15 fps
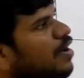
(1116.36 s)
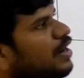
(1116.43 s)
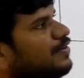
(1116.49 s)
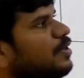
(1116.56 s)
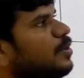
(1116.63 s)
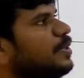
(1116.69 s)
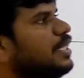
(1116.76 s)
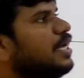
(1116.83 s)
what
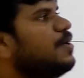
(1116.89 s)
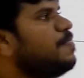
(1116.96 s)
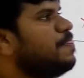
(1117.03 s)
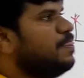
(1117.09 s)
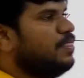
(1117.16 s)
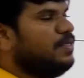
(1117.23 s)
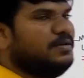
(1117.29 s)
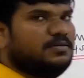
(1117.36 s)
will be
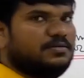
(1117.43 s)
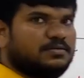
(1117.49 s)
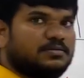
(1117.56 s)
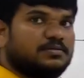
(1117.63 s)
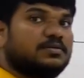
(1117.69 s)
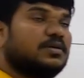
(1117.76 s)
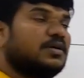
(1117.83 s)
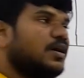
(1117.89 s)
the
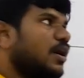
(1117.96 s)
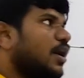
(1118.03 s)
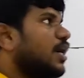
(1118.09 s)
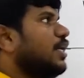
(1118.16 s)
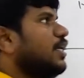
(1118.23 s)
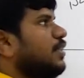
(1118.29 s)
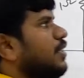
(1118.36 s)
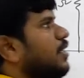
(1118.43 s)
current in